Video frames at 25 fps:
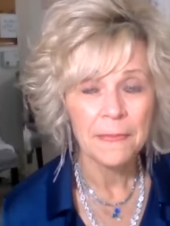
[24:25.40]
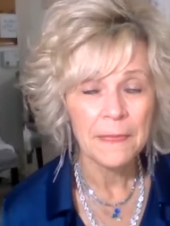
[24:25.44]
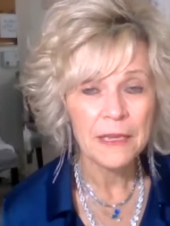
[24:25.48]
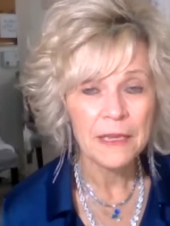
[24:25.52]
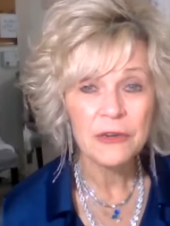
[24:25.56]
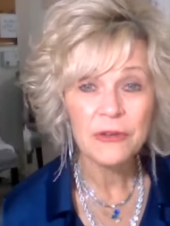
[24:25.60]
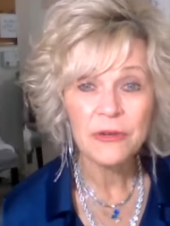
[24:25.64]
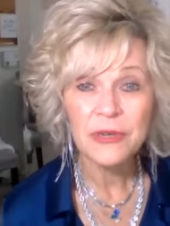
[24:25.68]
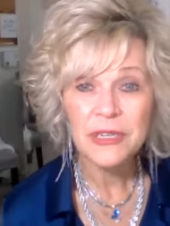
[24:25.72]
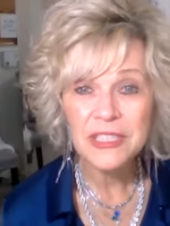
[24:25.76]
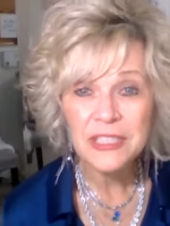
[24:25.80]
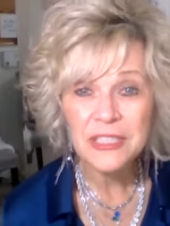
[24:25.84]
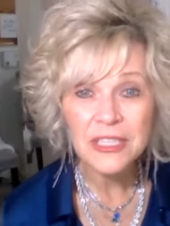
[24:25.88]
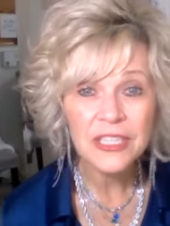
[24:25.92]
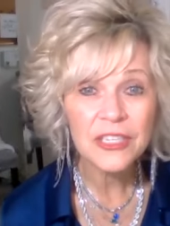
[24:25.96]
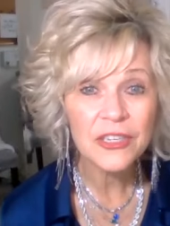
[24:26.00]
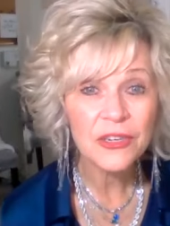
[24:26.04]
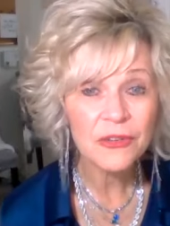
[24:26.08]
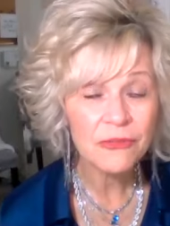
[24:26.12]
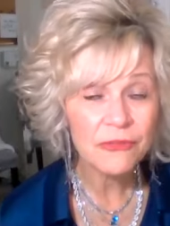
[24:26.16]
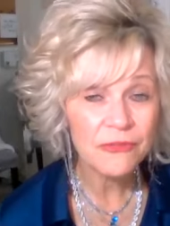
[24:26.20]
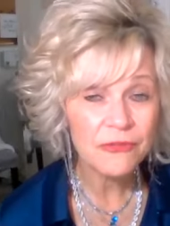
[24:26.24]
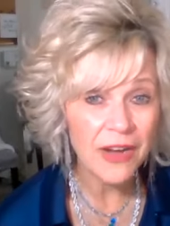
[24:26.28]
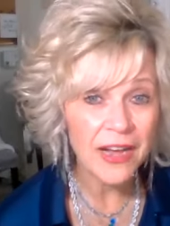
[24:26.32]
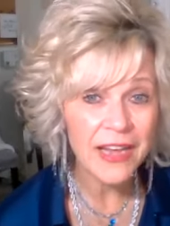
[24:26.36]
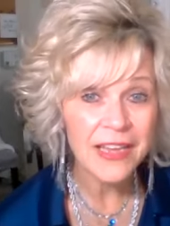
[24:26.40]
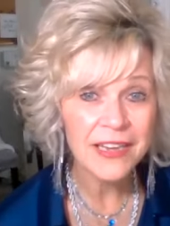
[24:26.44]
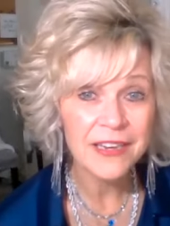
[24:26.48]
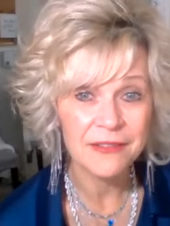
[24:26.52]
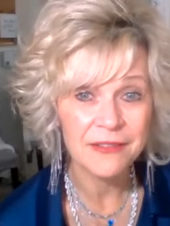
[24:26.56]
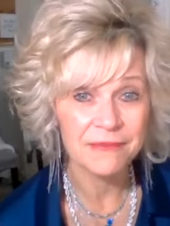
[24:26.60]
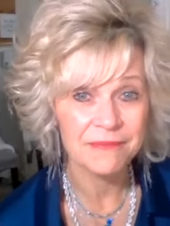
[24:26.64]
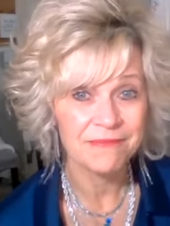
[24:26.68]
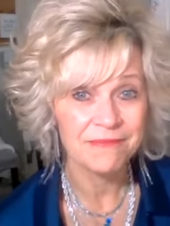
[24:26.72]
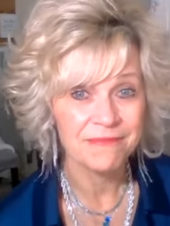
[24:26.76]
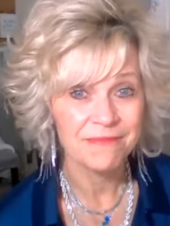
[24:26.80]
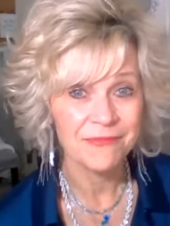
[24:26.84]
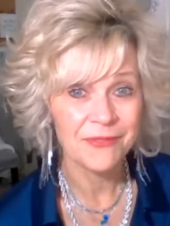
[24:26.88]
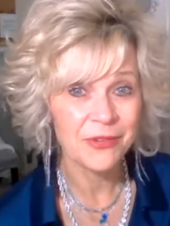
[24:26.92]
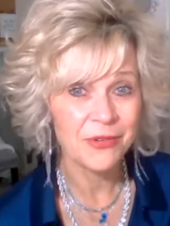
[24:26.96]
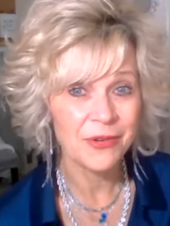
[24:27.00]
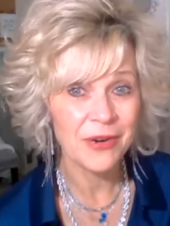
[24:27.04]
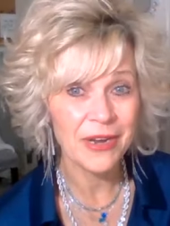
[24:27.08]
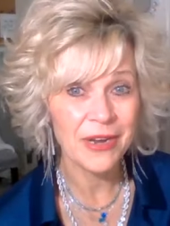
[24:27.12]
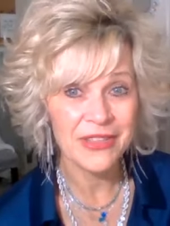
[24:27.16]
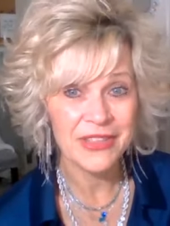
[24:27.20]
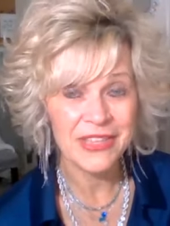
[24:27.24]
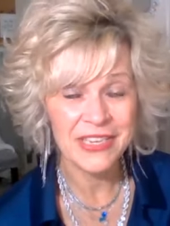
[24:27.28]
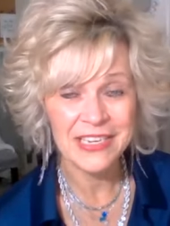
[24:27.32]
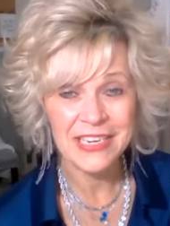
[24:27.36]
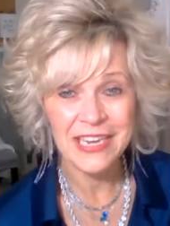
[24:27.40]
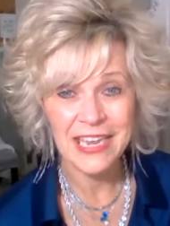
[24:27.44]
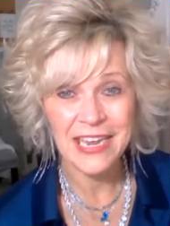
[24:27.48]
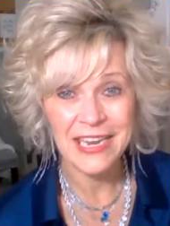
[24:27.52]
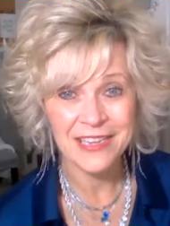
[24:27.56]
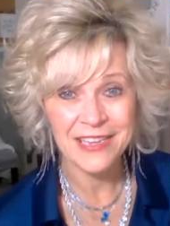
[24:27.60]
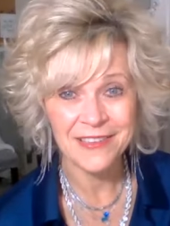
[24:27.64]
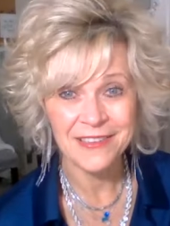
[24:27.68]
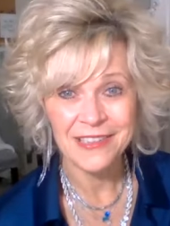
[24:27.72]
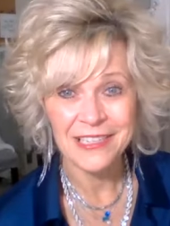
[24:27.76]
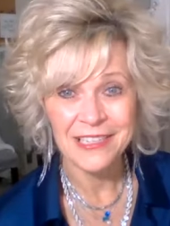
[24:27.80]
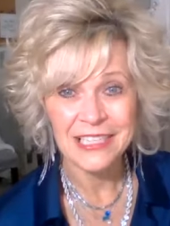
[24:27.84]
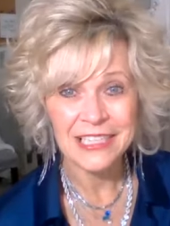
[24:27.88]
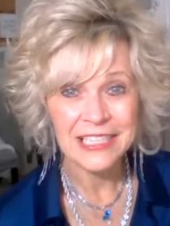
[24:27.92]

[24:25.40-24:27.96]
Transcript: increasing your fun throughout the day.